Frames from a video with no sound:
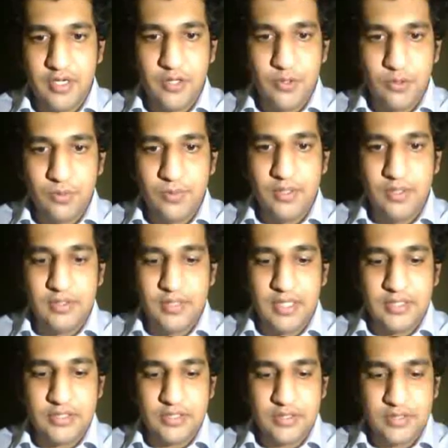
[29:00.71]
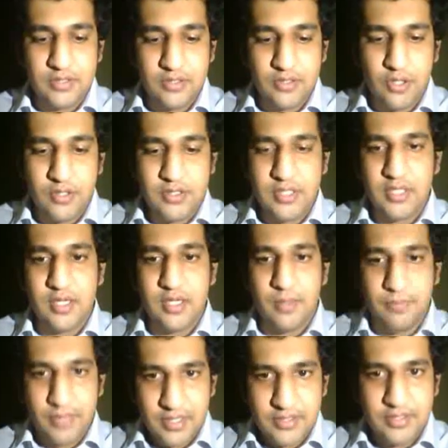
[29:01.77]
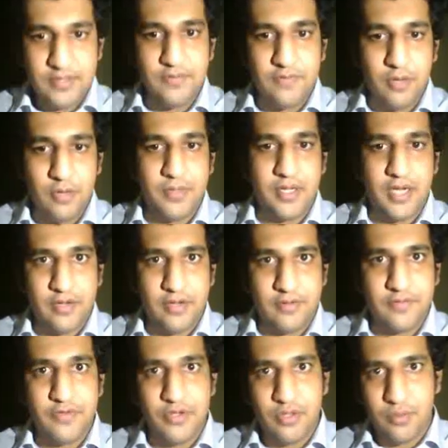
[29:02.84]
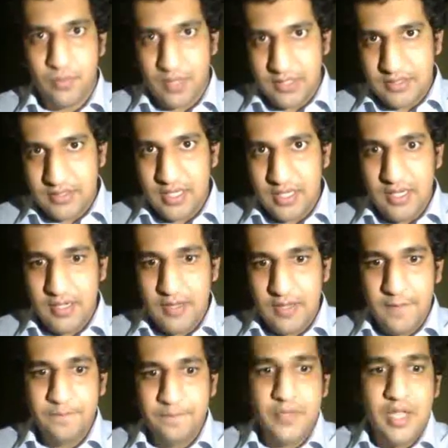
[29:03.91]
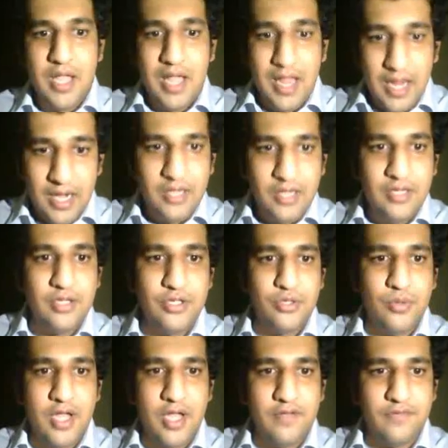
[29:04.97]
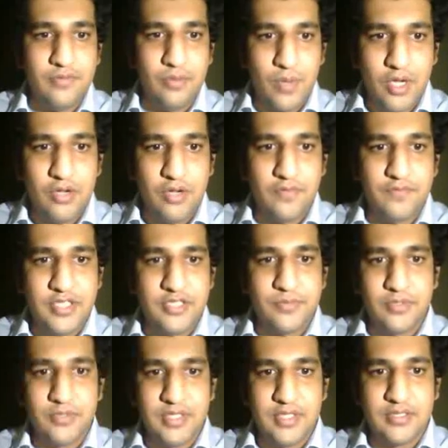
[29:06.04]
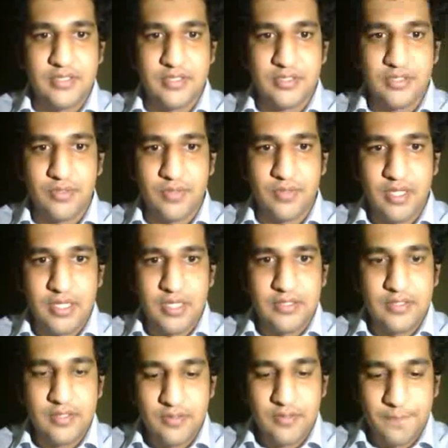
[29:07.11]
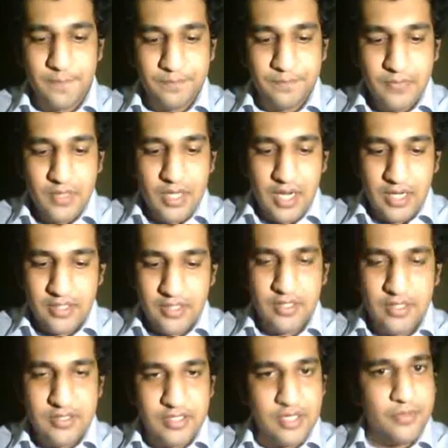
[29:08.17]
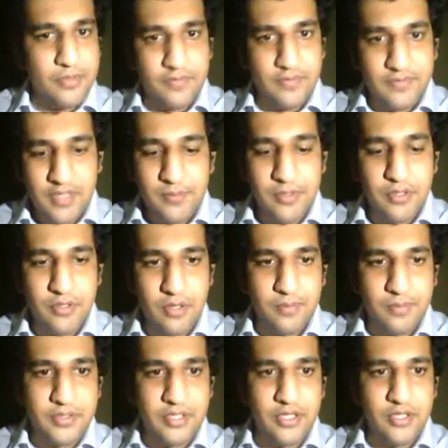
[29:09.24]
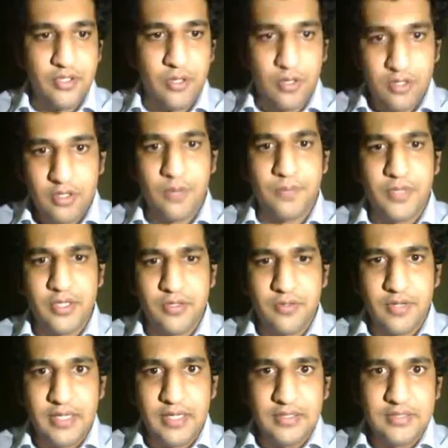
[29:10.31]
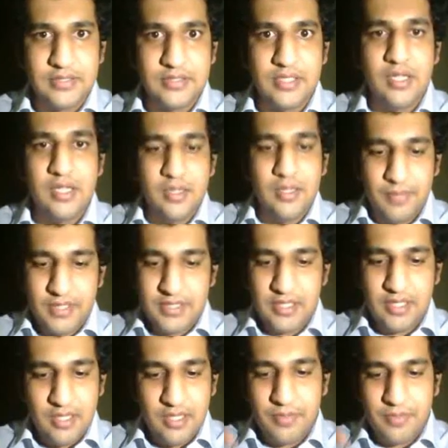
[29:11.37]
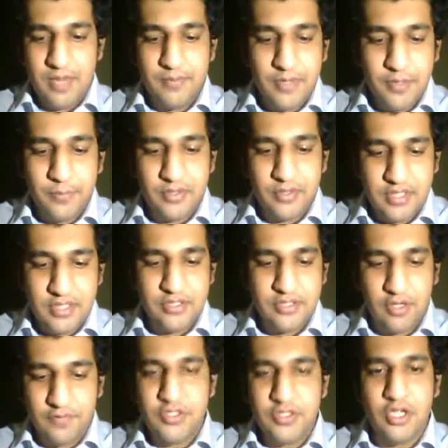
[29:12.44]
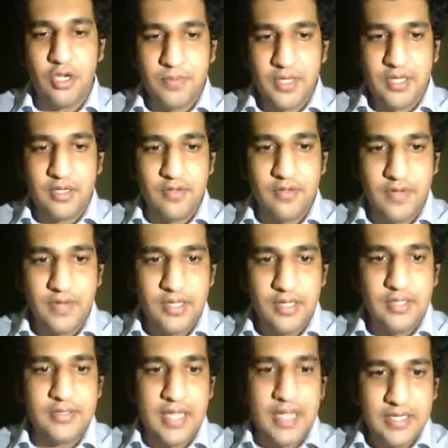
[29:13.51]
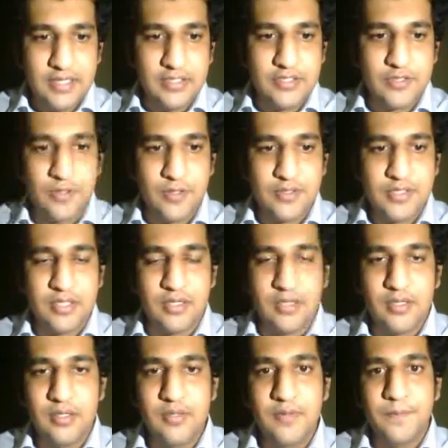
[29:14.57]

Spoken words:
tumor that's causing compressive optic atrophy on one side, and you have one of these processes. Okay, either a anterior ischemic ophthalmic neuropathy or a optic neuritis, basically a primary process of the optic nerve head that is causing a